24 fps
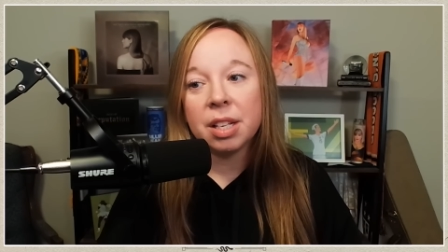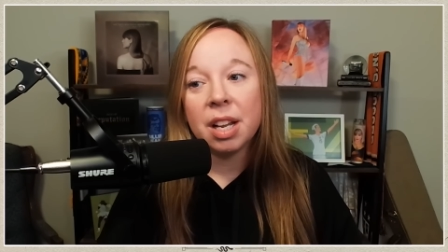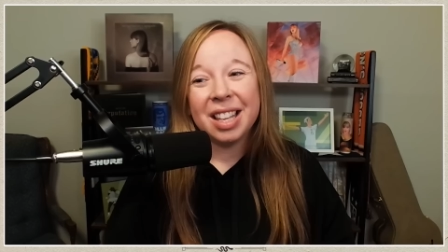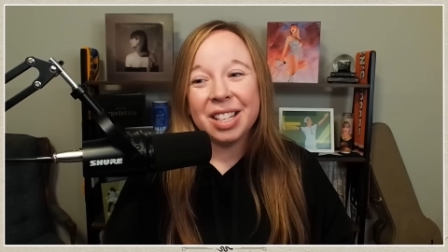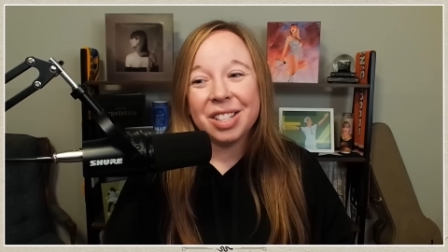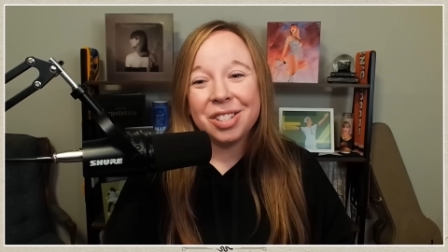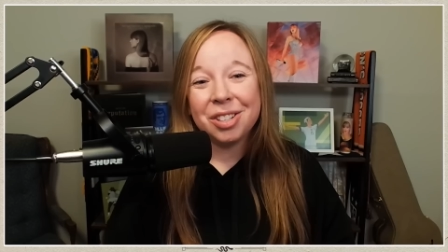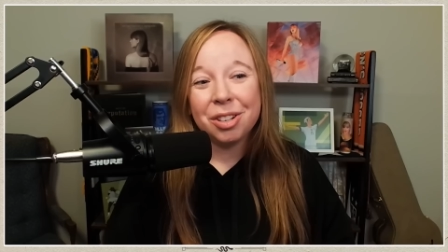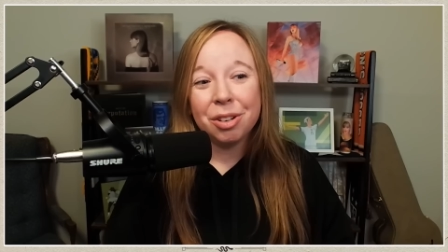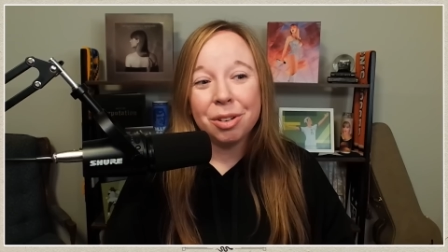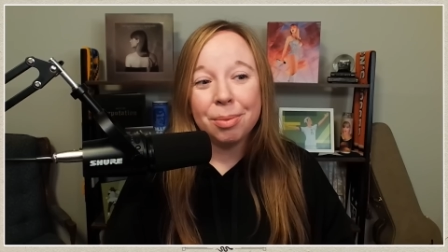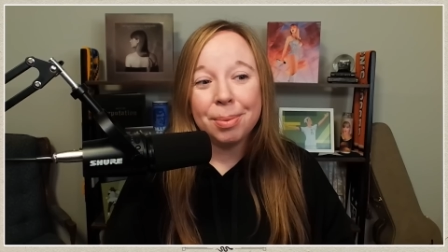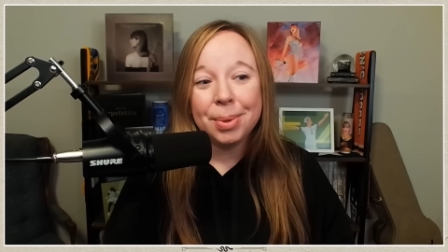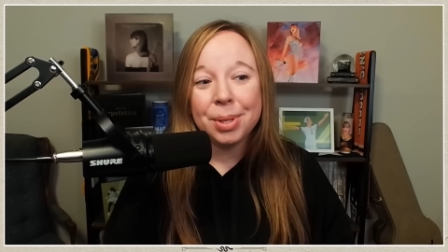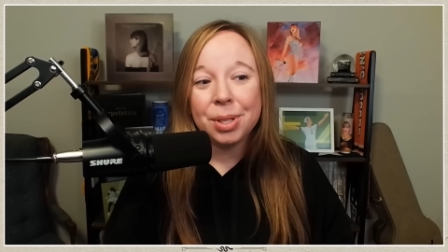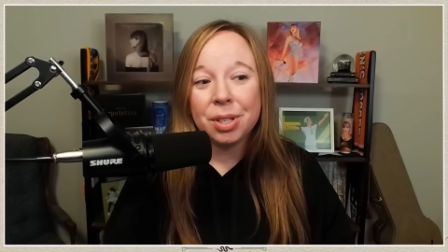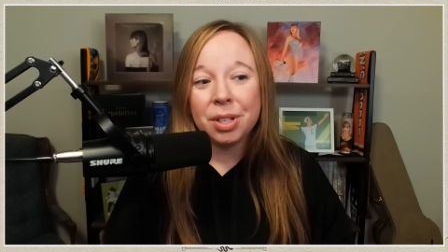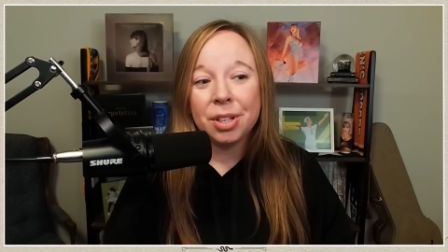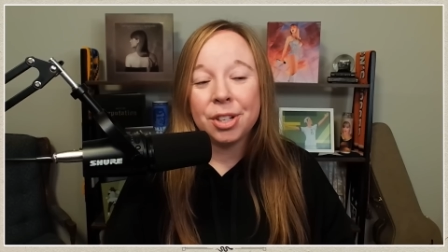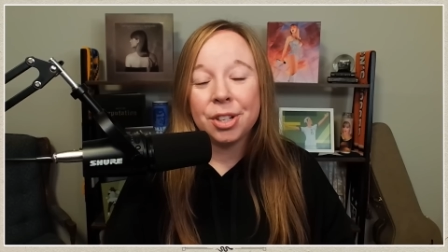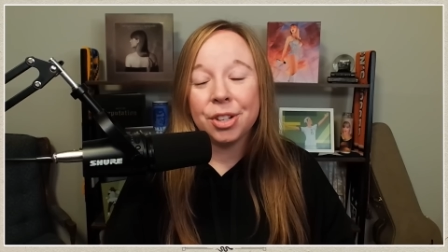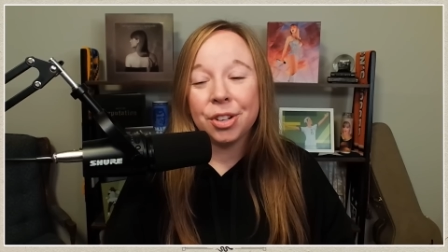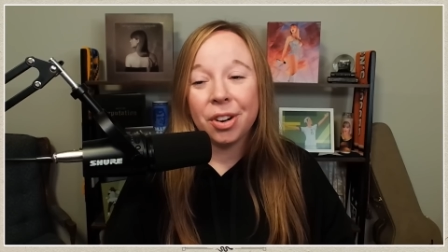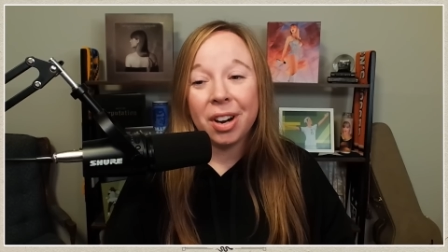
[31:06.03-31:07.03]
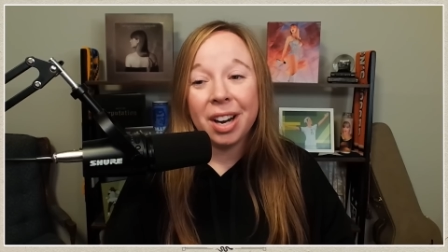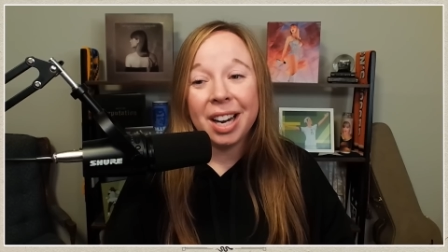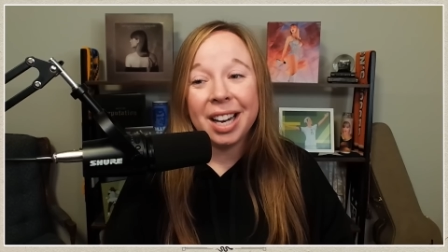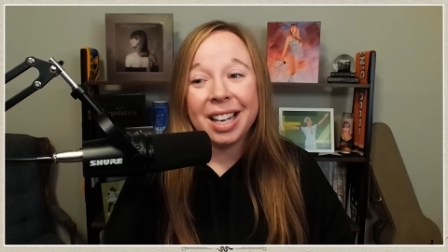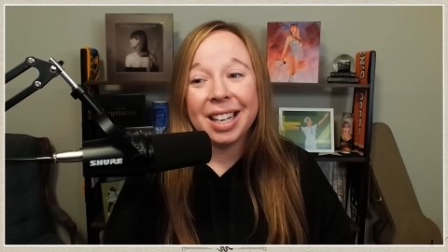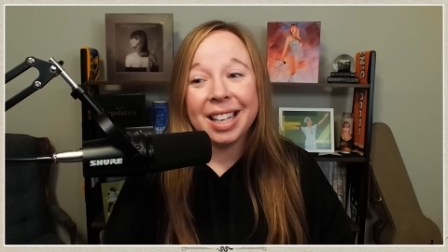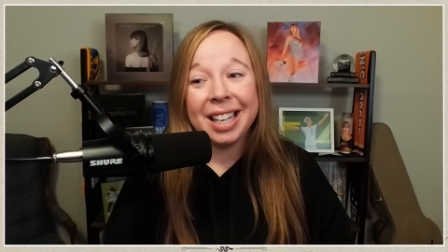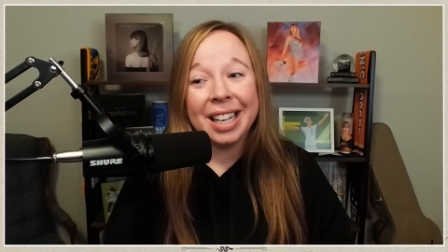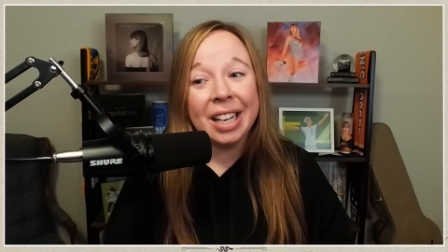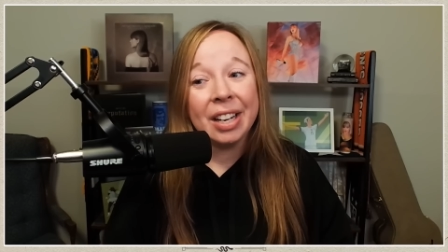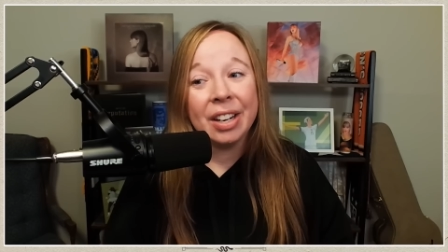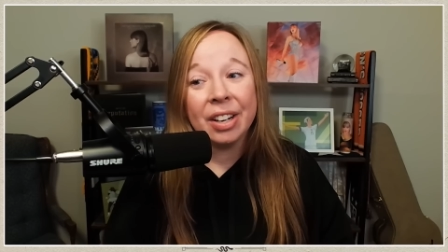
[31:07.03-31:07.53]
This year was a great
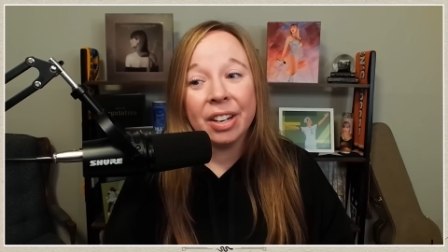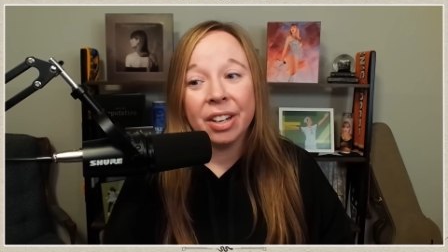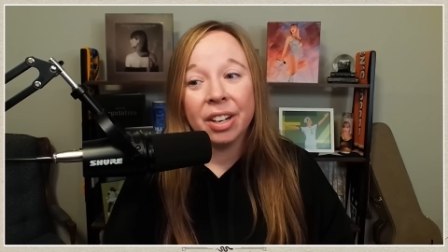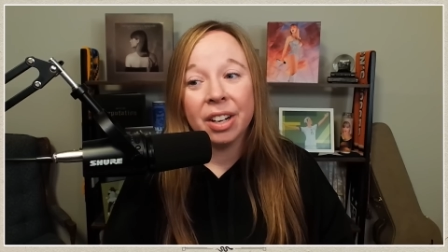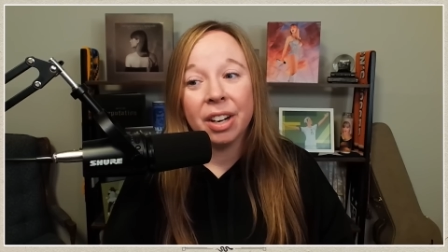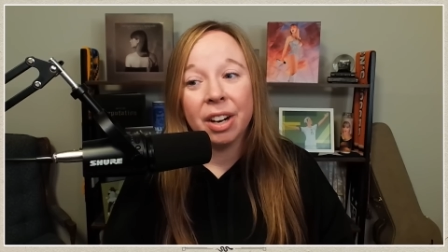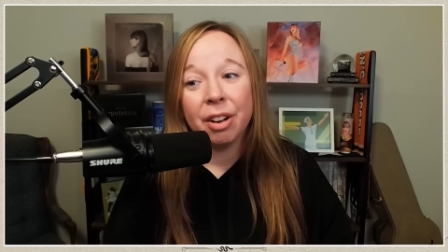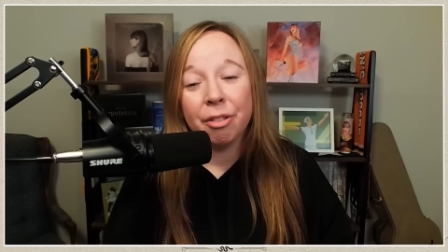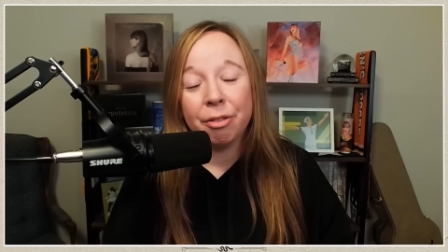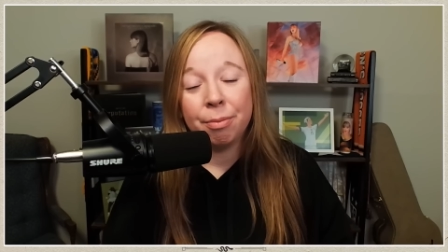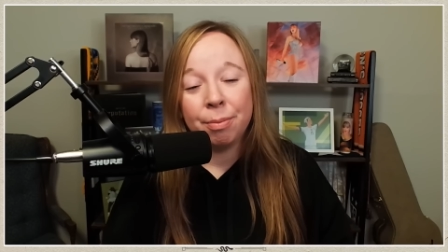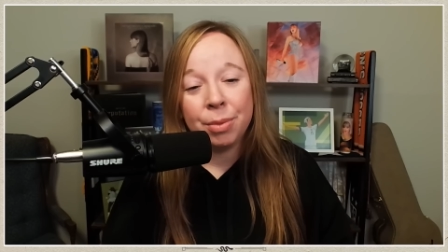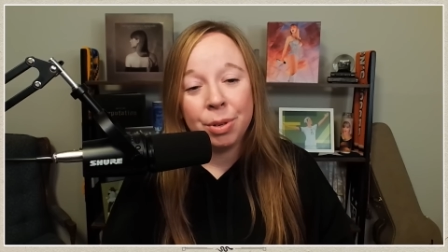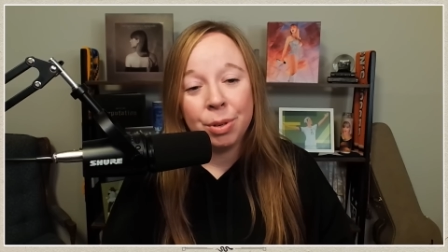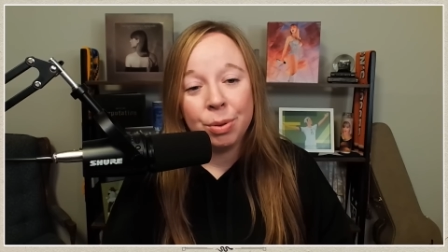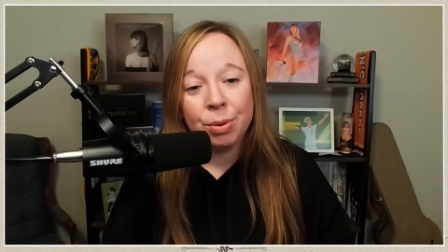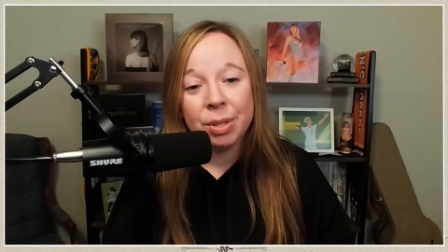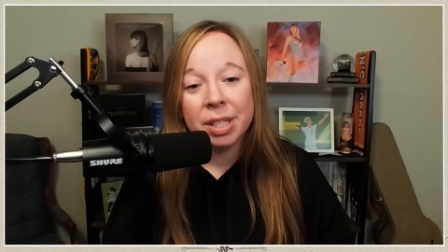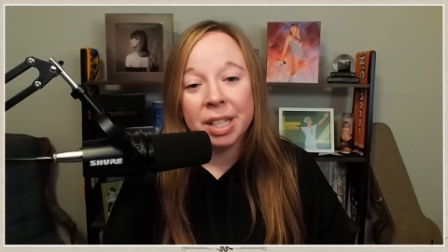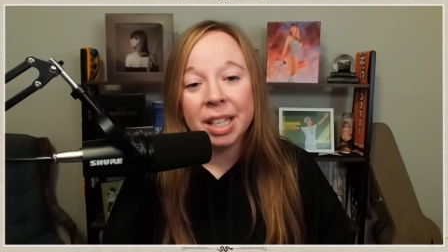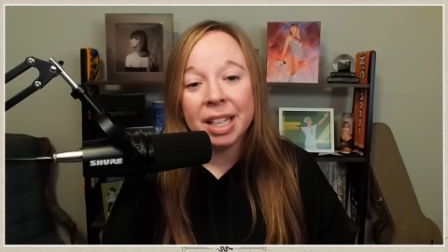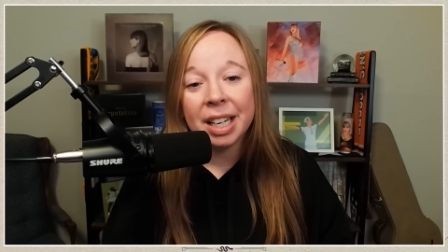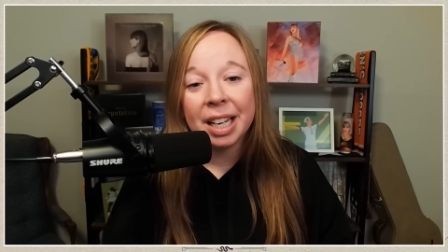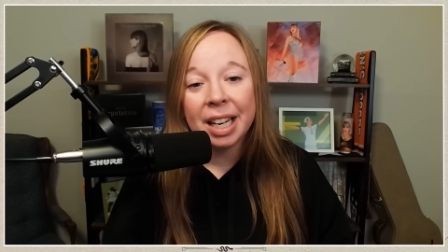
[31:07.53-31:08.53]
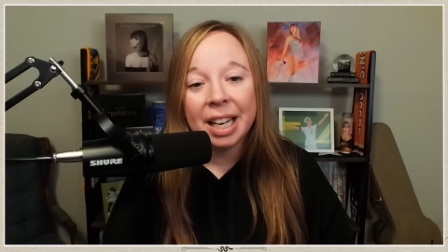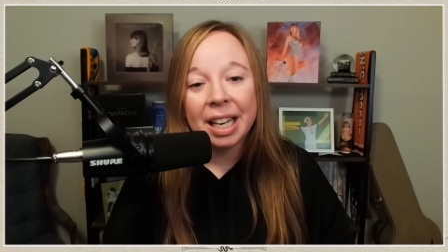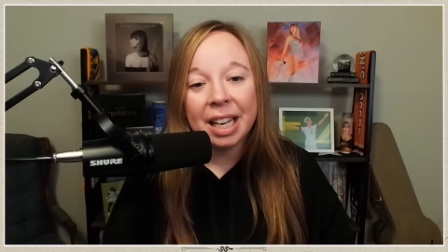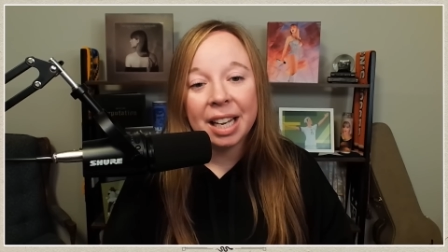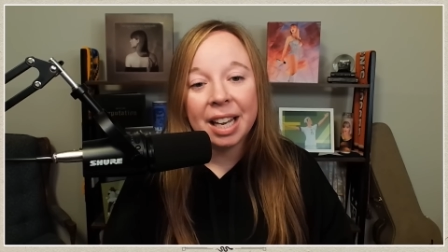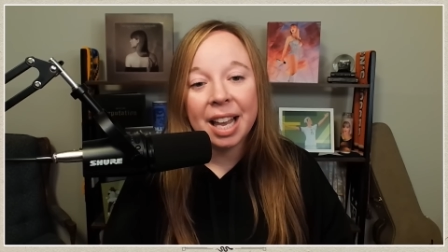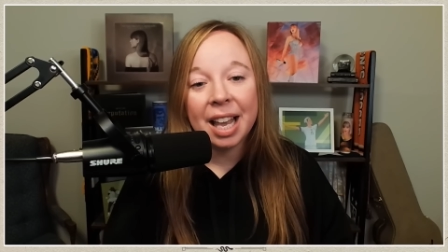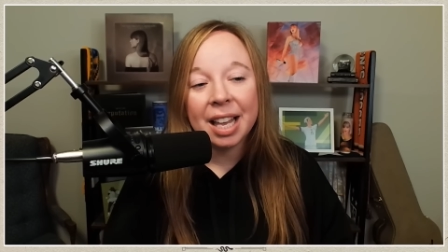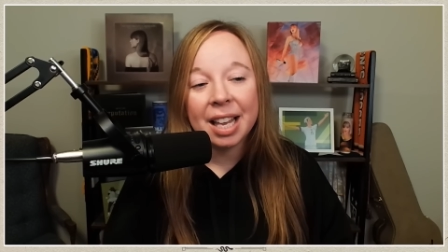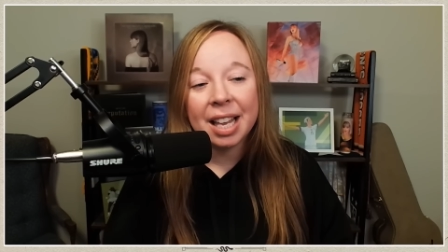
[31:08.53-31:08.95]
year of music.